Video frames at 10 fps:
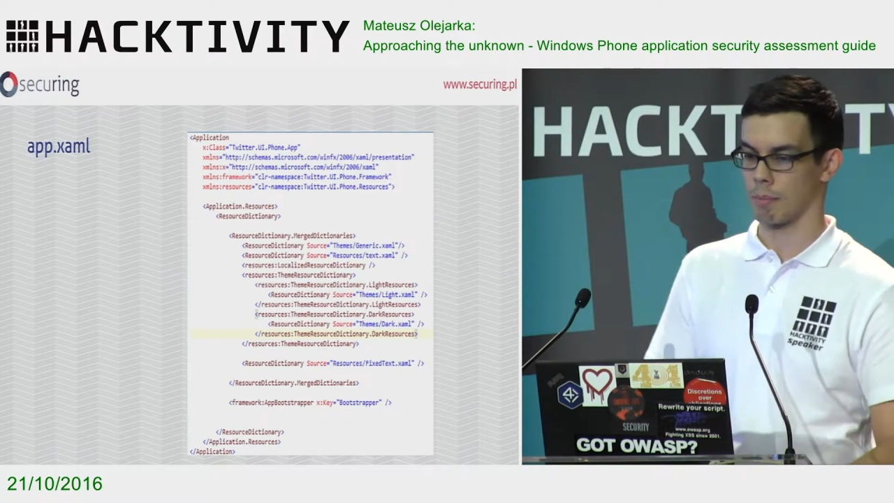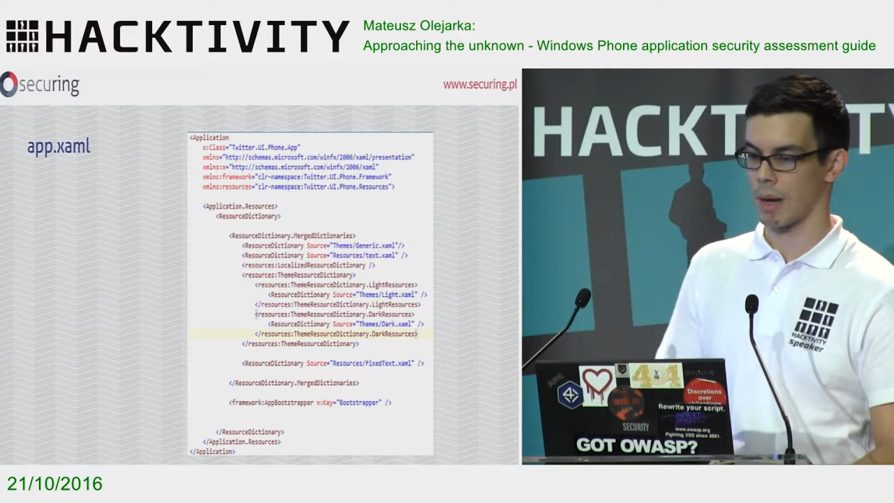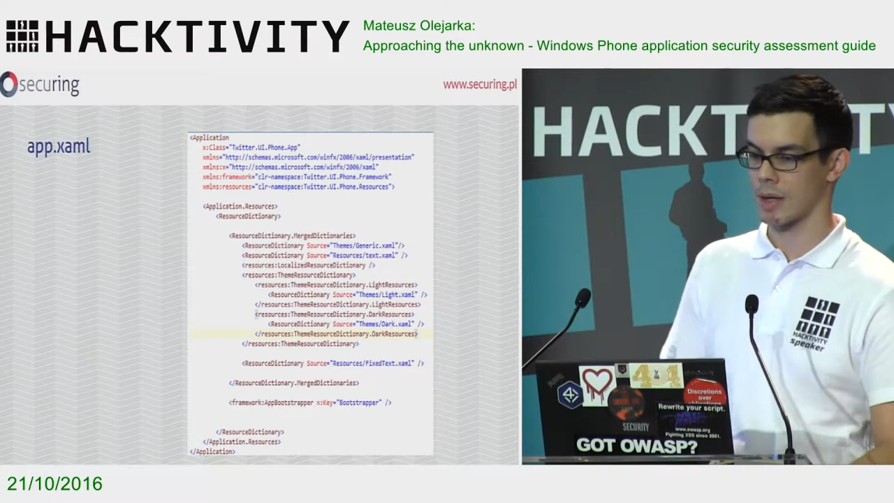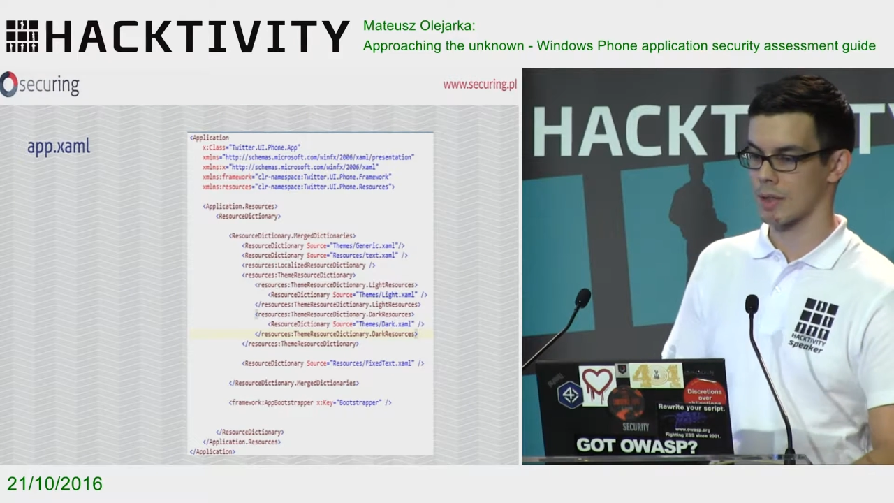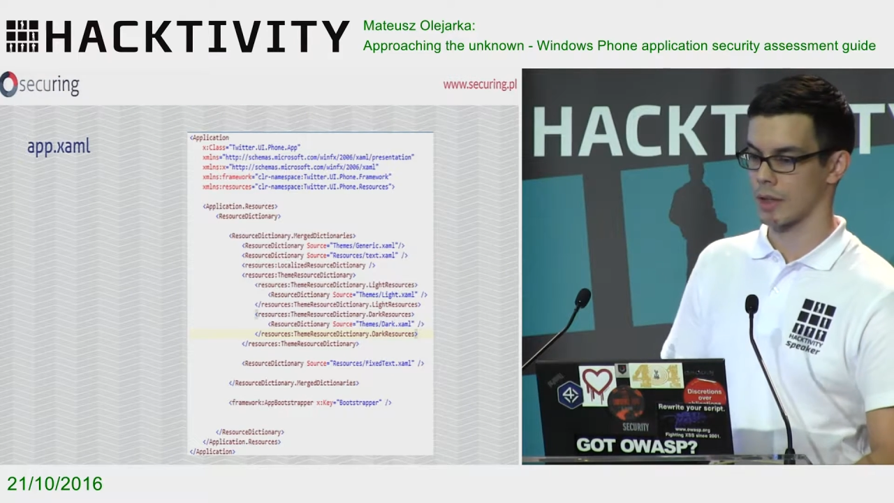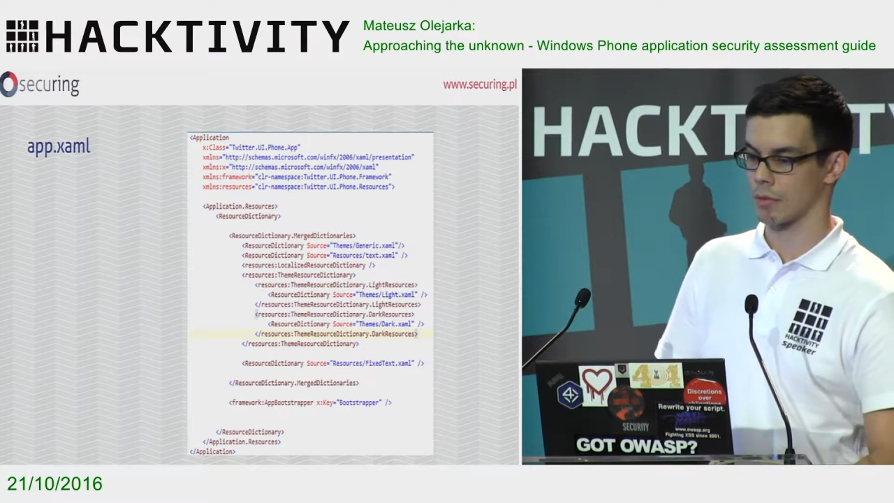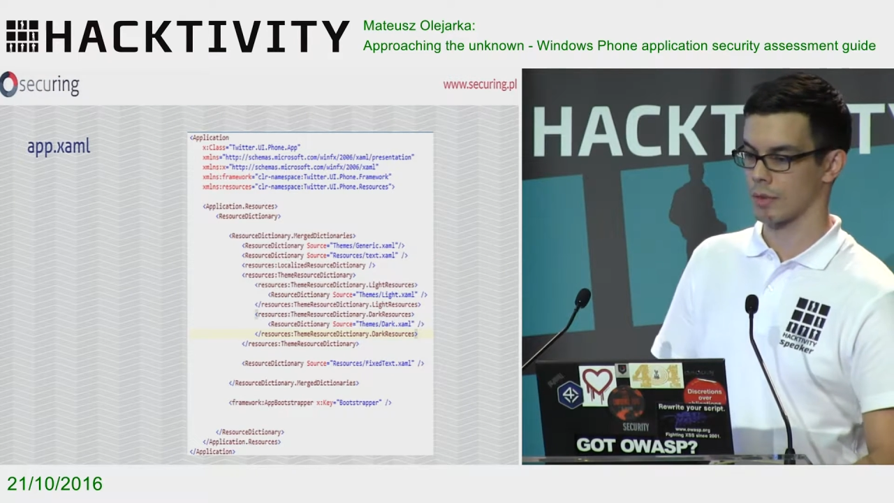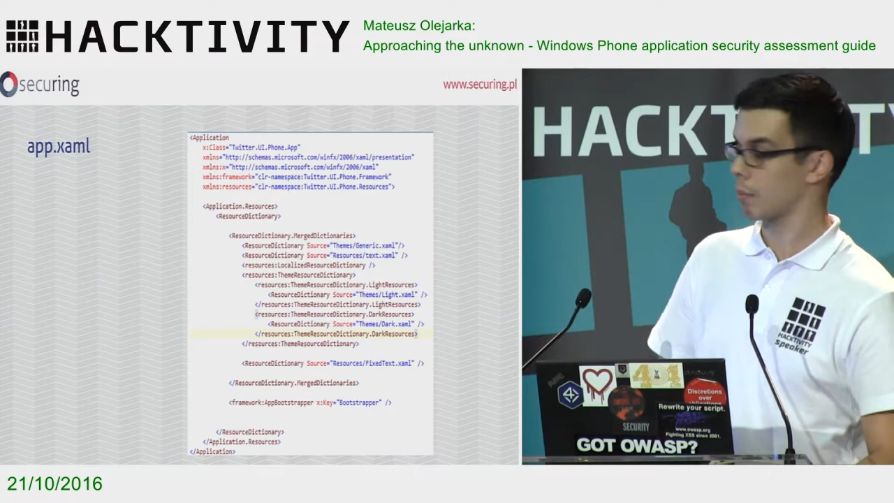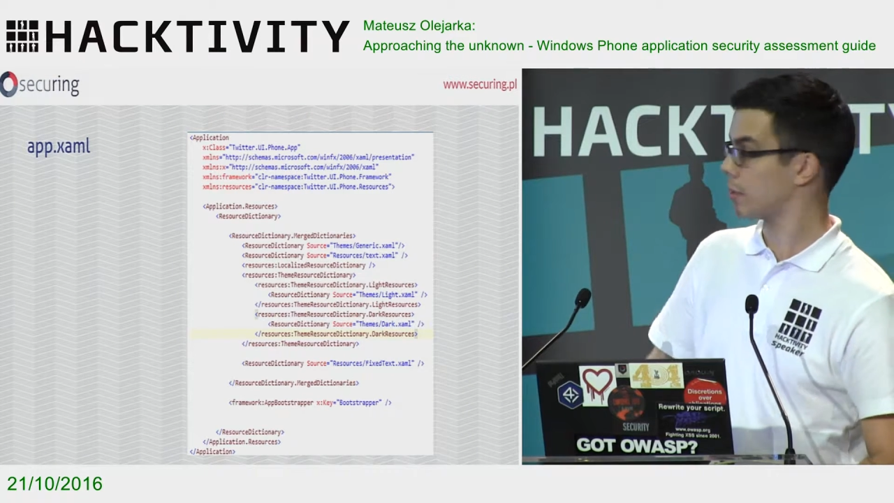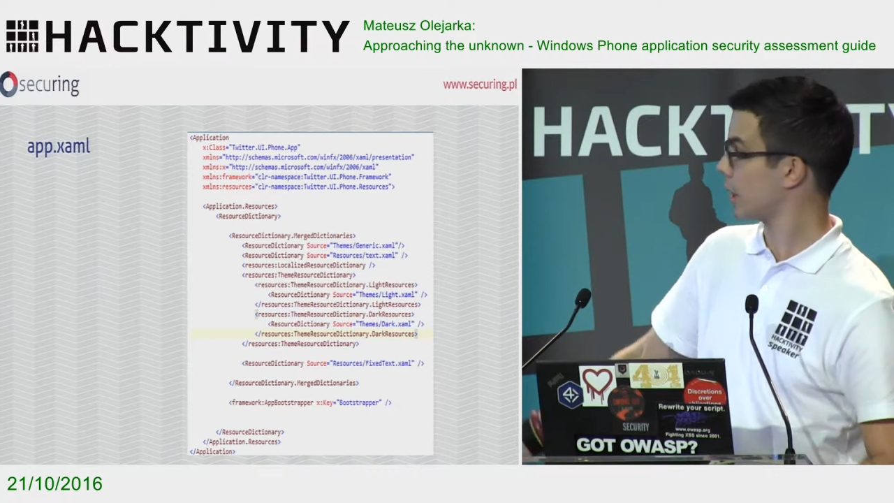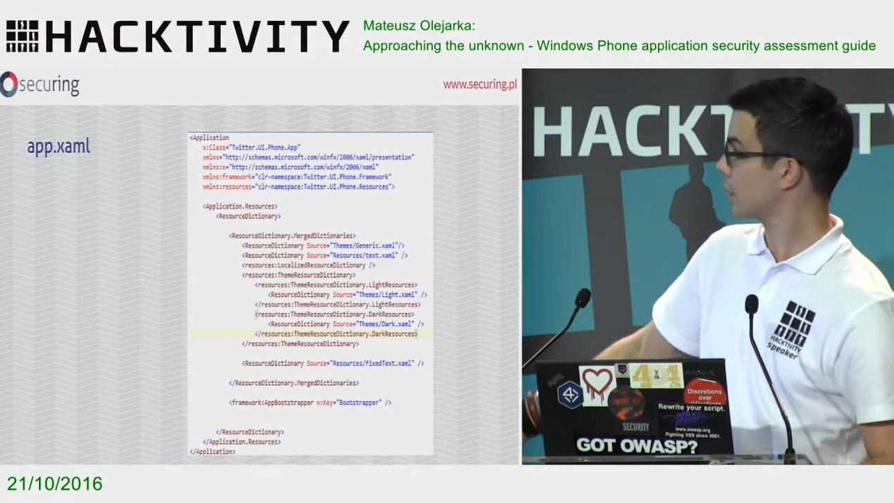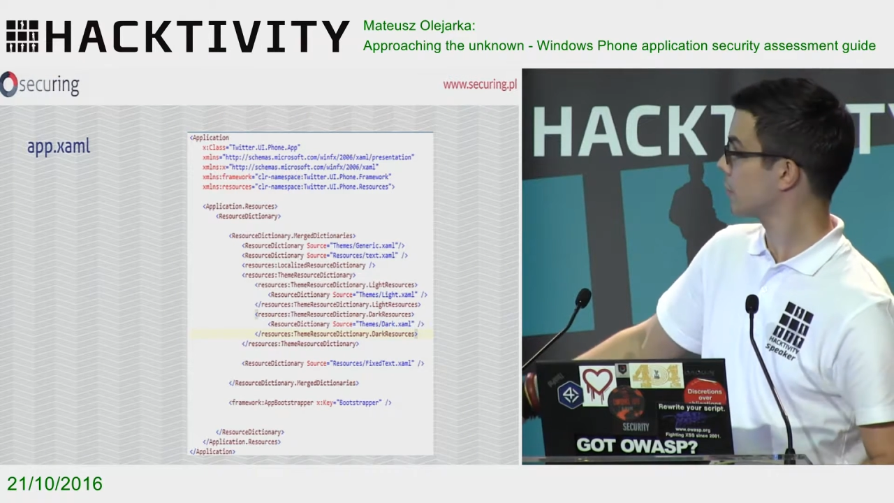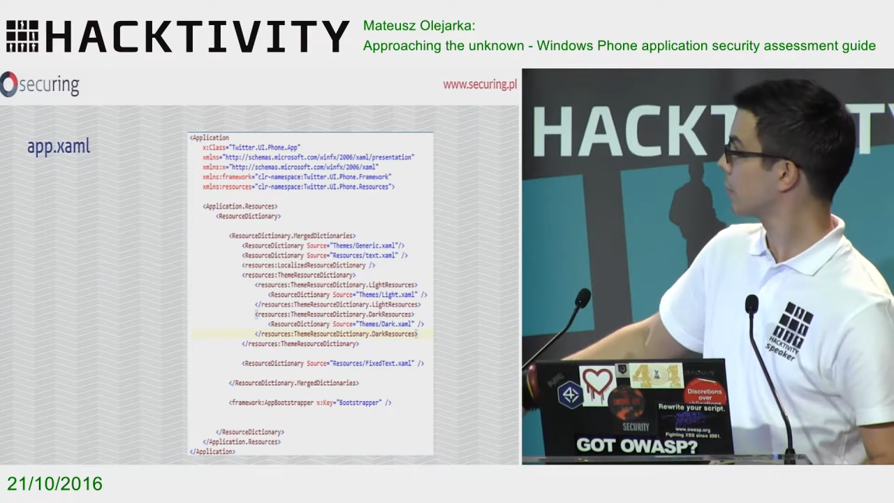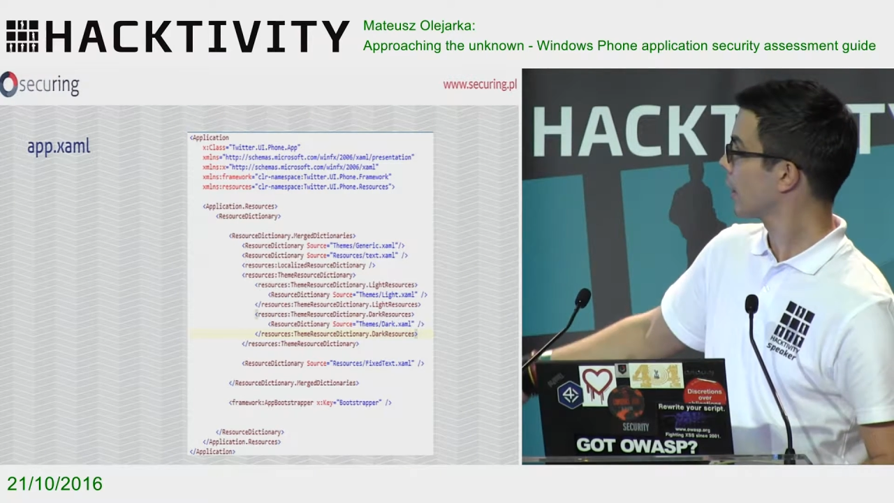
baseline of the application.